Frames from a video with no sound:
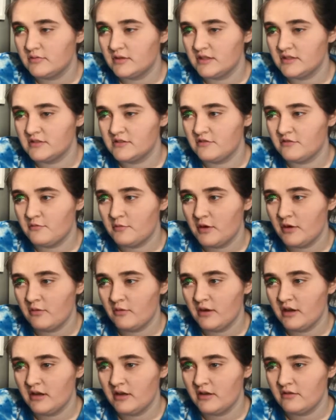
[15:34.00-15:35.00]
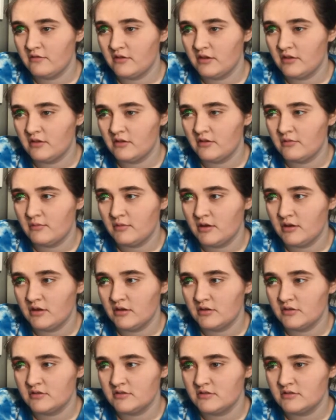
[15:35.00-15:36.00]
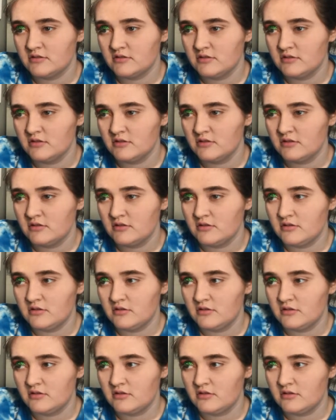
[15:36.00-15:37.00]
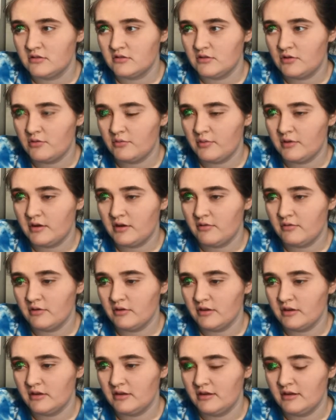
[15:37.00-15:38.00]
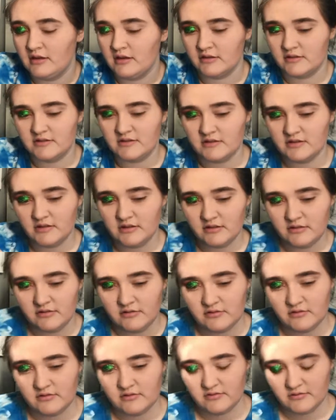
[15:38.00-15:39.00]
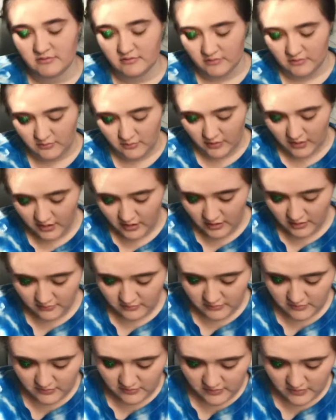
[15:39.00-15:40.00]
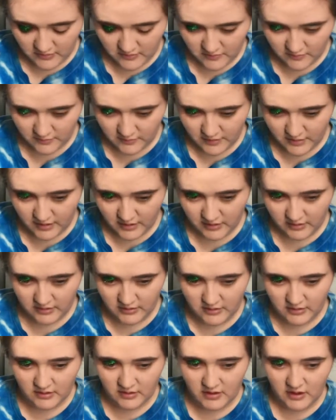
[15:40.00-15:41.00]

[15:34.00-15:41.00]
because of my weight and everything, because nobody really gets it, why I'm this weight.